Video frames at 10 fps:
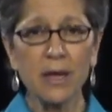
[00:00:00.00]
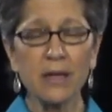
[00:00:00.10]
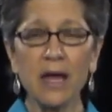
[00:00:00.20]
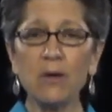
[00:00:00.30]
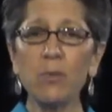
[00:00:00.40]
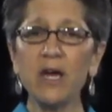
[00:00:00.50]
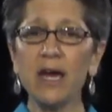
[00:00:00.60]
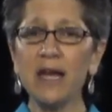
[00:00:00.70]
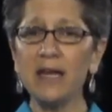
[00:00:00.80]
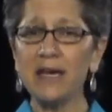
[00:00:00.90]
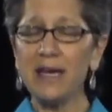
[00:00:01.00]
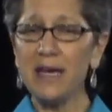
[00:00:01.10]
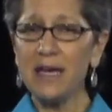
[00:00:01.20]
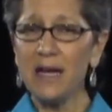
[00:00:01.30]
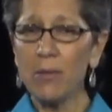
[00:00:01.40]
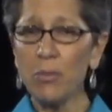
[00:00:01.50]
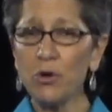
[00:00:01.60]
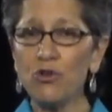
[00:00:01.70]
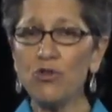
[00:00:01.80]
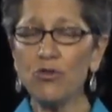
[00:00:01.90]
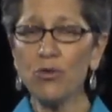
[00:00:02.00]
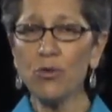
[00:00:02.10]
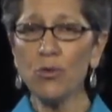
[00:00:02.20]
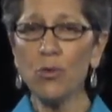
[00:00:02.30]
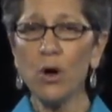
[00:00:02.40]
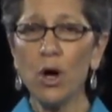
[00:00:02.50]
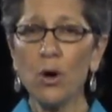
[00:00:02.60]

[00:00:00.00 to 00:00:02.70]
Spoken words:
Then we hit key number 2,